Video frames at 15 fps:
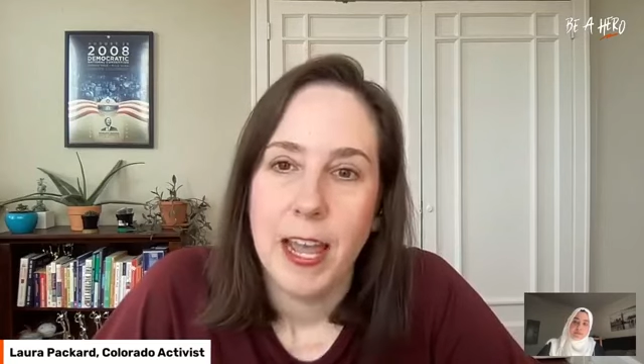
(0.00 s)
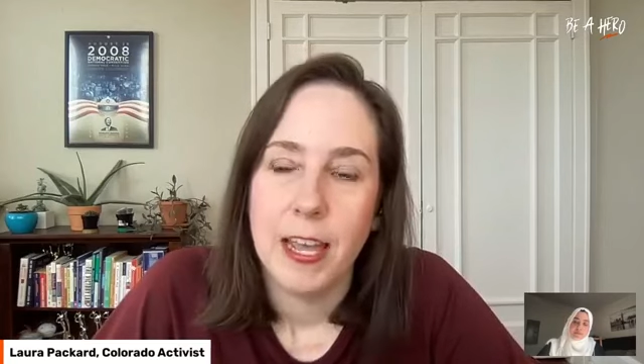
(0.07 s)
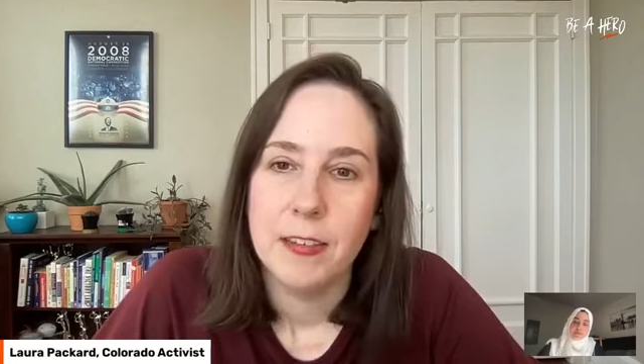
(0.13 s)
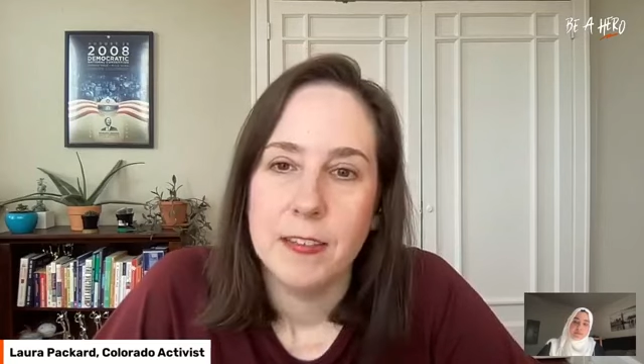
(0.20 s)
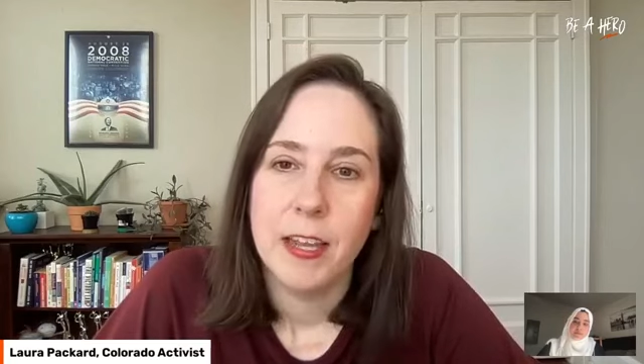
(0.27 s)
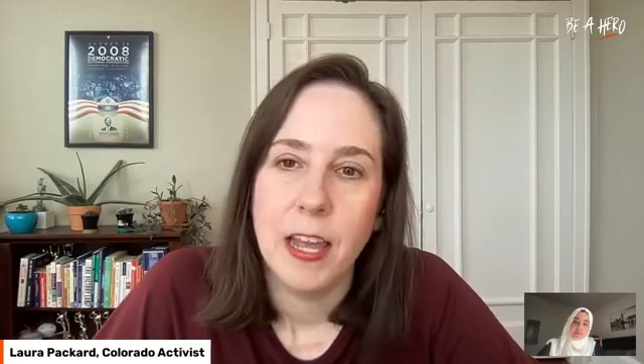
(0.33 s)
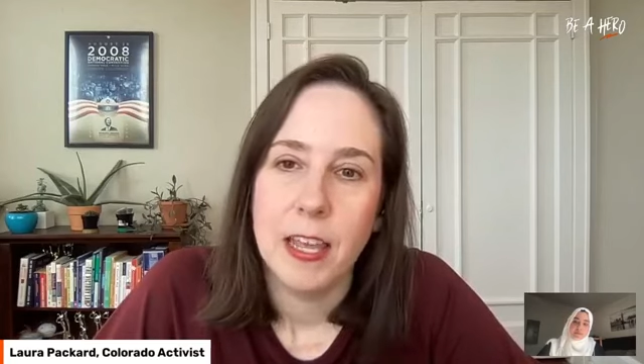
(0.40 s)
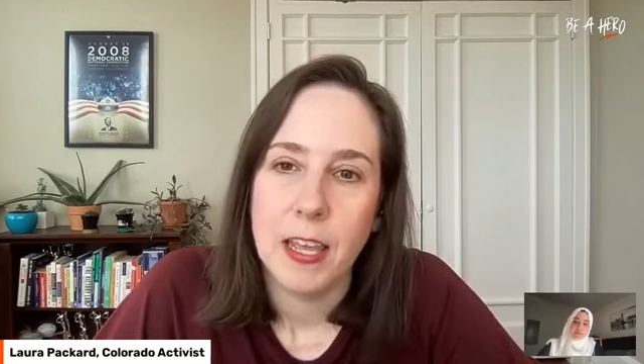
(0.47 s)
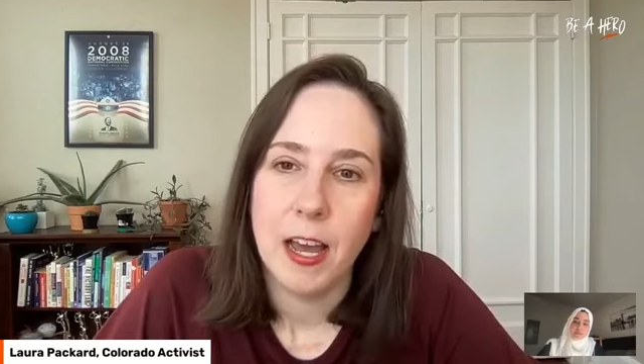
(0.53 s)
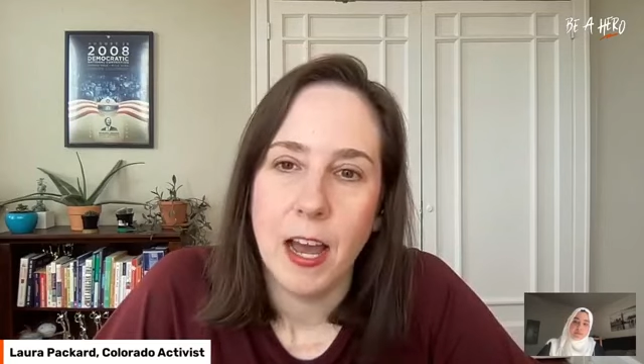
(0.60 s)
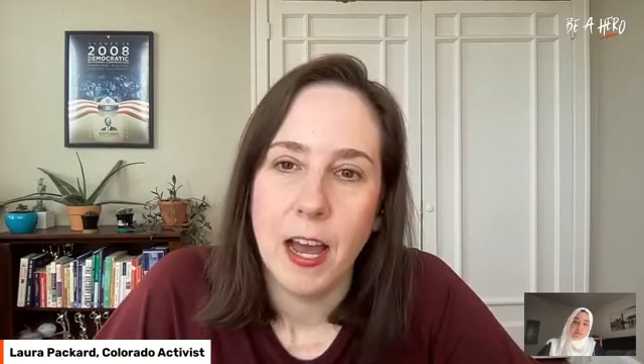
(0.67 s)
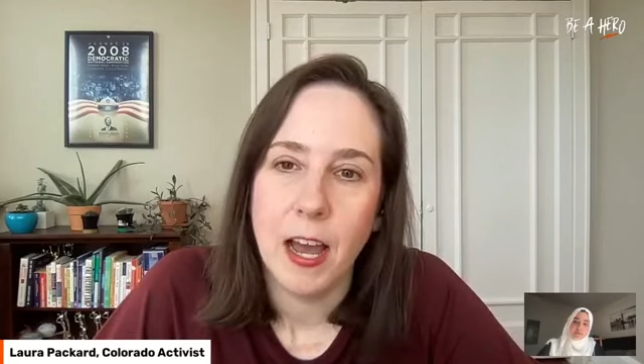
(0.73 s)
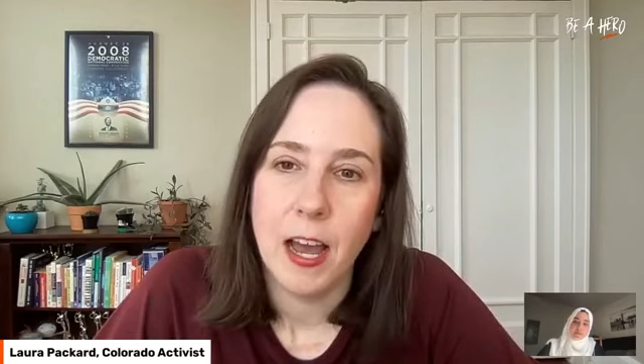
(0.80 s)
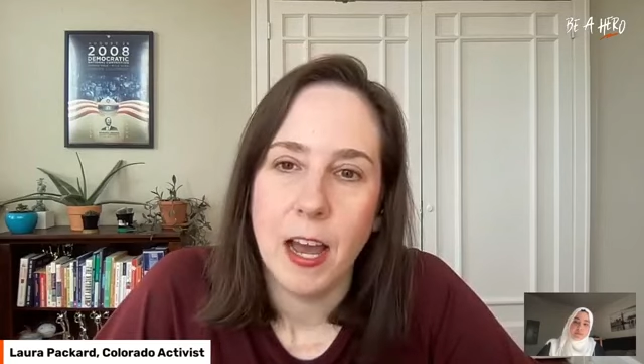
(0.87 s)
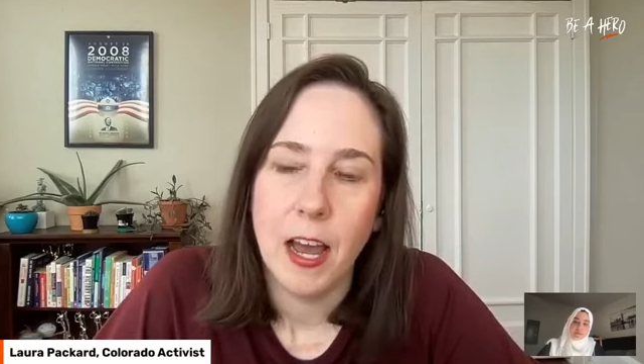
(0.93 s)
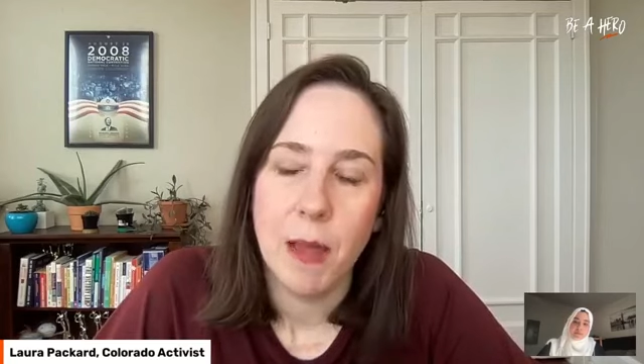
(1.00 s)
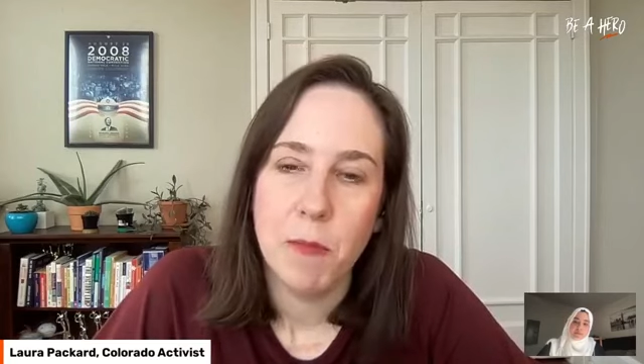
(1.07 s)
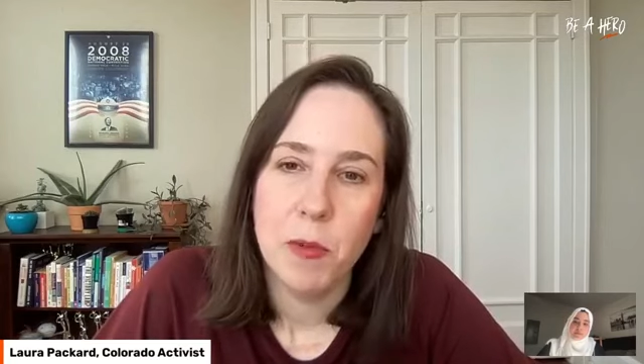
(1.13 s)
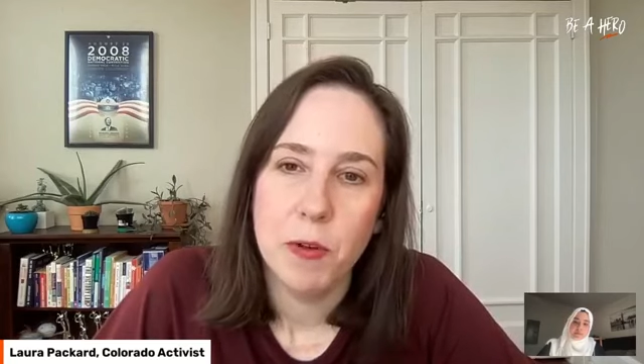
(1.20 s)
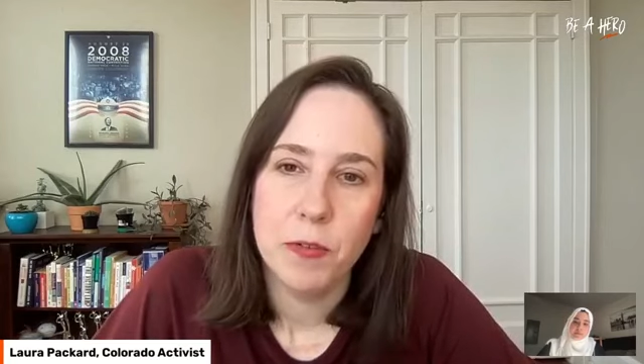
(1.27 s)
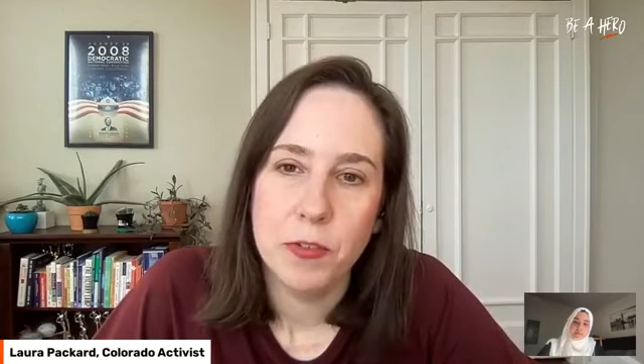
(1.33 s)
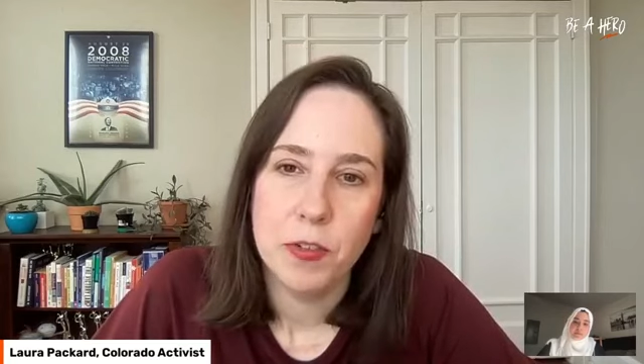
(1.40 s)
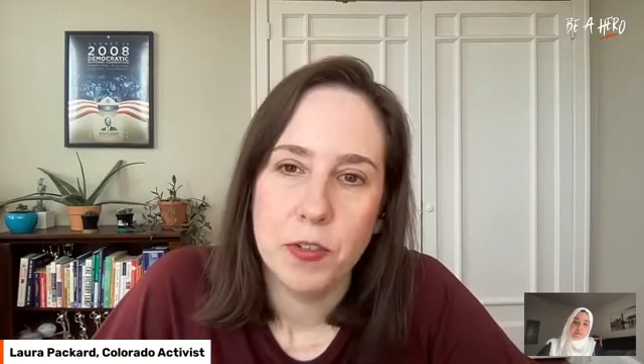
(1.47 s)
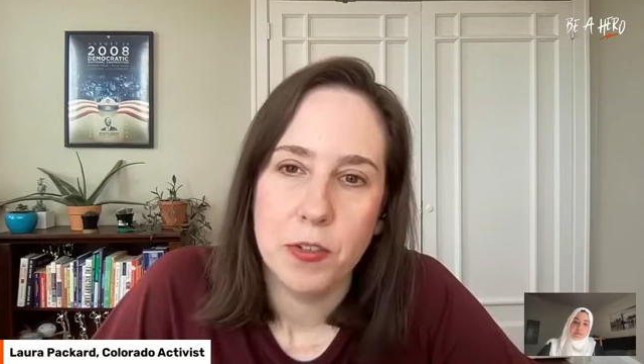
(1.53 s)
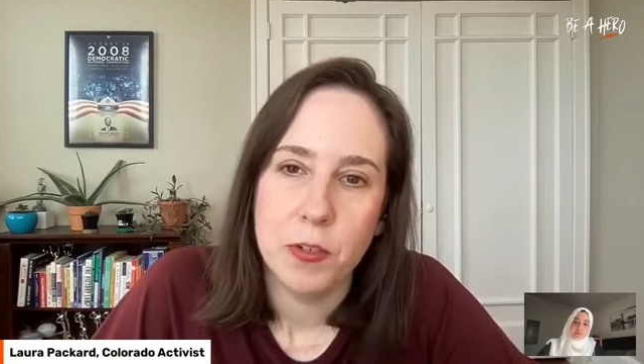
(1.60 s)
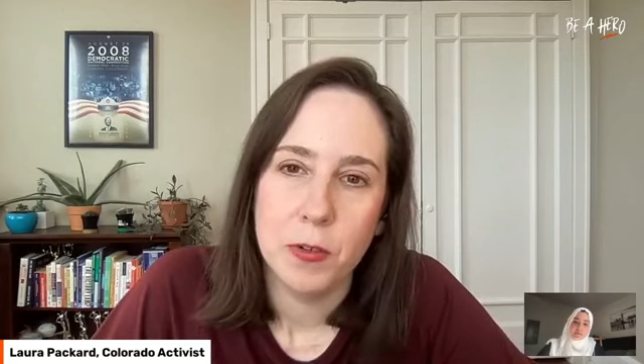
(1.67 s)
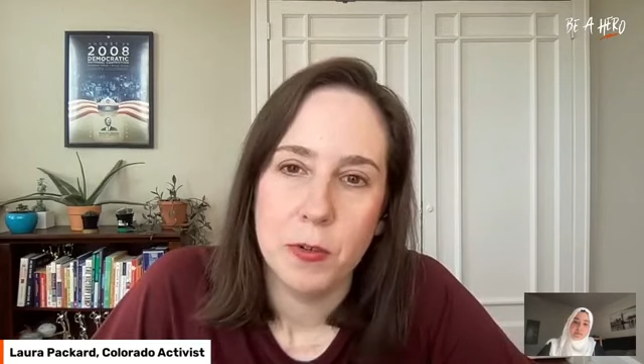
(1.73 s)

And to